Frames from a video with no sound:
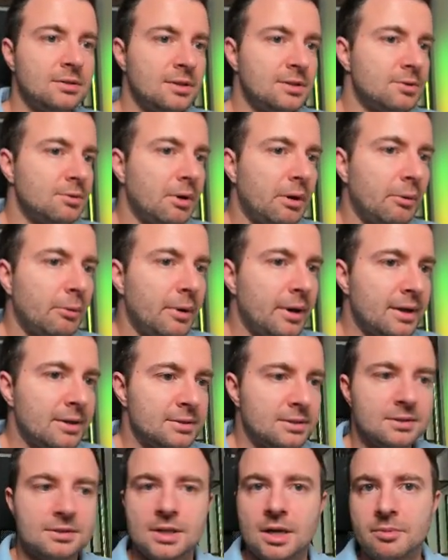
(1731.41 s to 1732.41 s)
this
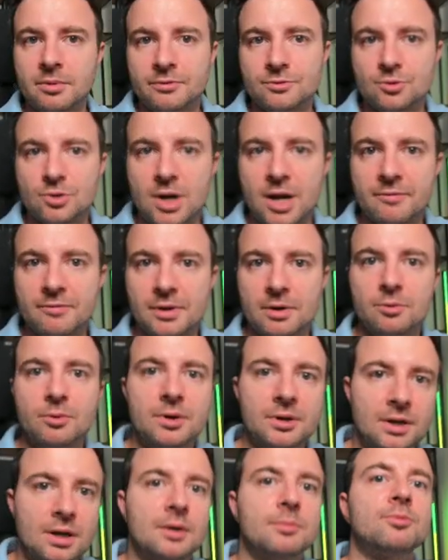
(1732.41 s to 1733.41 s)
request, this type of traffic,
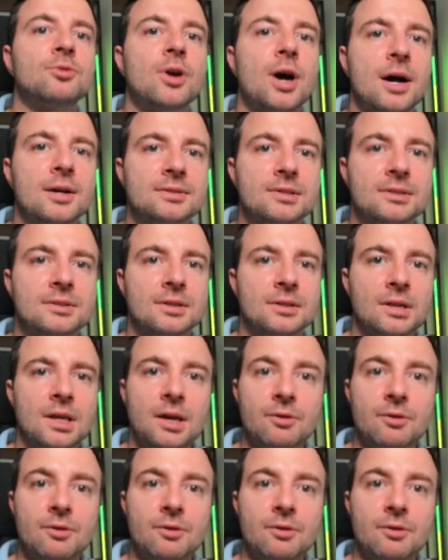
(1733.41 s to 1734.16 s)
we're going to process it.